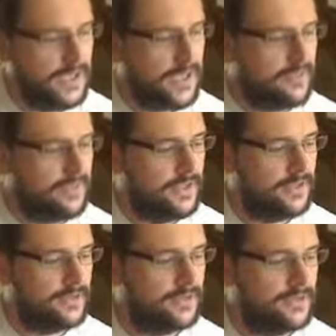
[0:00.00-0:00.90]
And
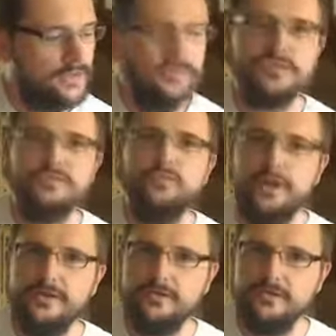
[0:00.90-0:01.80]
then the note that's
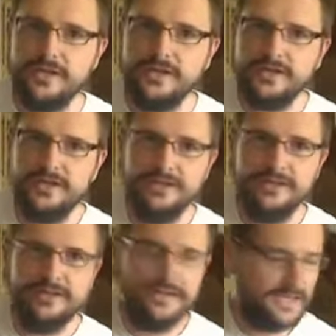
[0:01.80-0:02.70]
1 fret
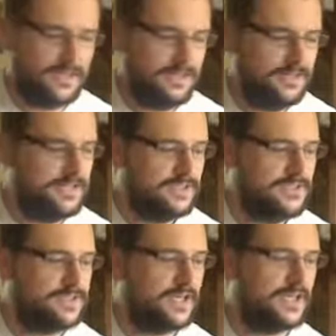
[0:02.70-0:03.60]
higher than A
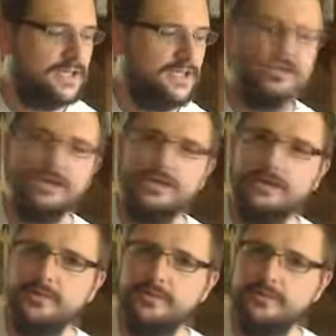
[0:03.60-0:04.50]
is A
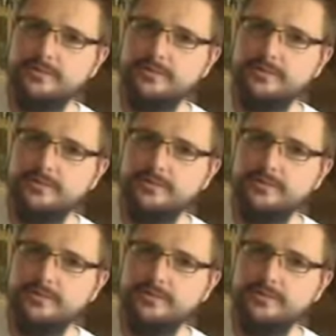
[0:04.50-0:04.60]
sharp.